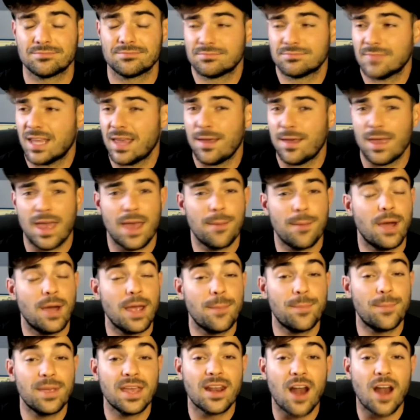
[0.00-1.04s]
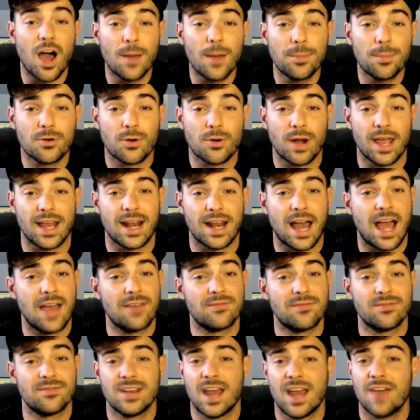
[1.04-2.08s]
it might be an upgrade.
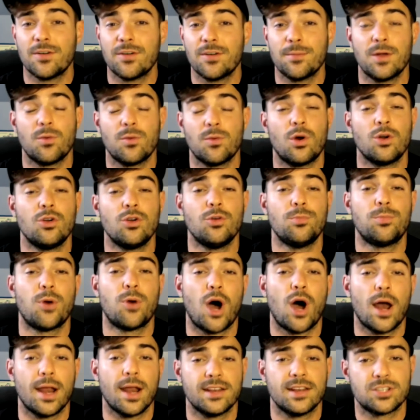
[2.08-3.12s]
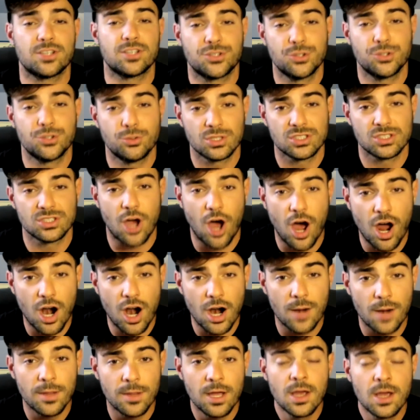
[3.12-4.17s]
I've never been one who bought into Tua's
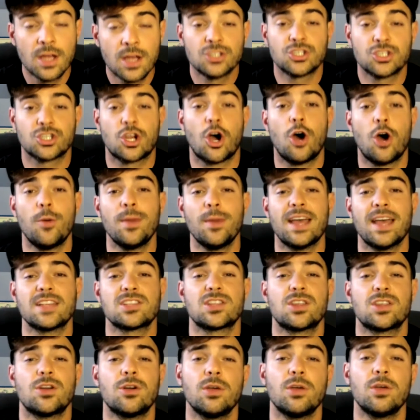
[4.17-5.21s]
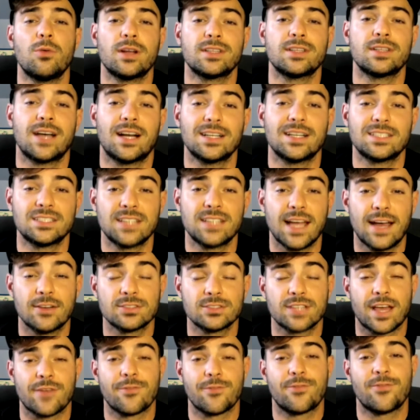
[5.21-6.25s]
arm. Jacoby has 31 touchdowns
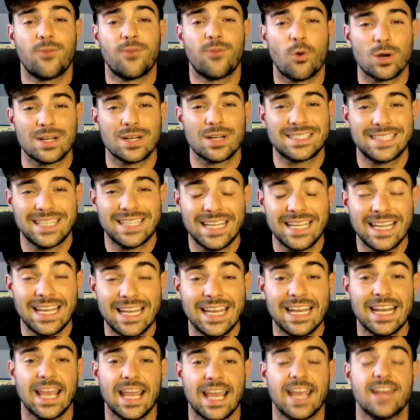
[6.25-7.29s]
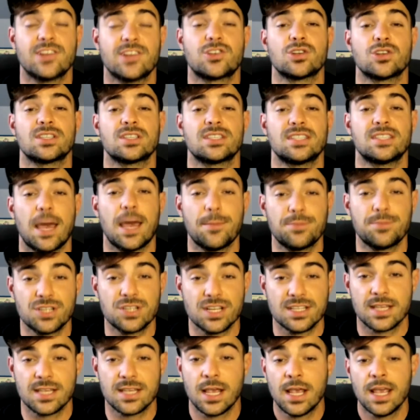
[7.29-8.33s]
on 14
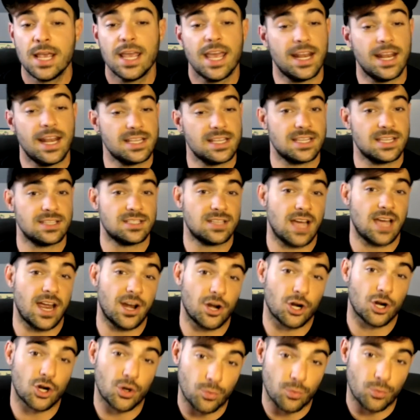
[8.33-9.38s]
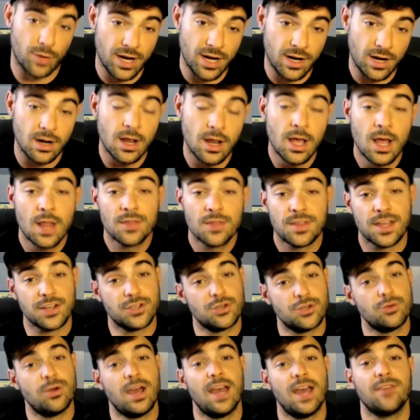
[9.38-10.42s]
interceptions in his entire career. They
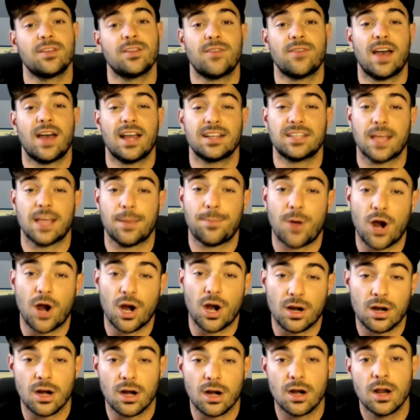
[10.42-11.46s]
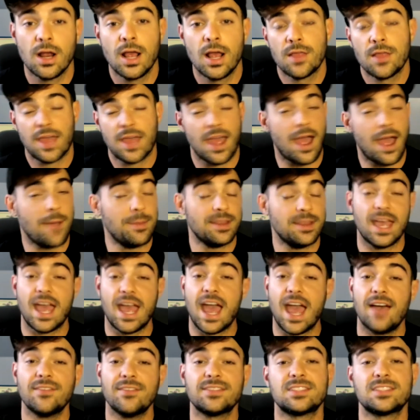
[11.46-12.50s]
do have Devontae Parker. They
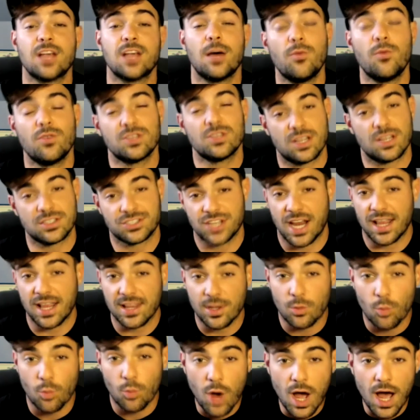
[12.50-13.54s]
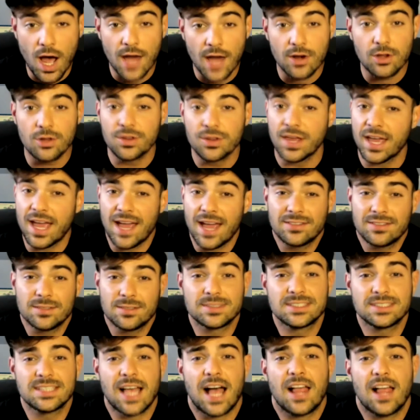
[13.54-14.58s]
have some Jalen Waddle. They have some
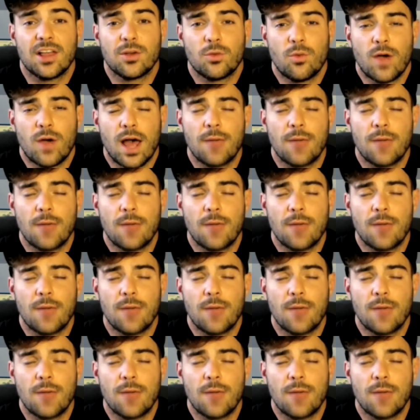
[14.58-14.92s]
solid.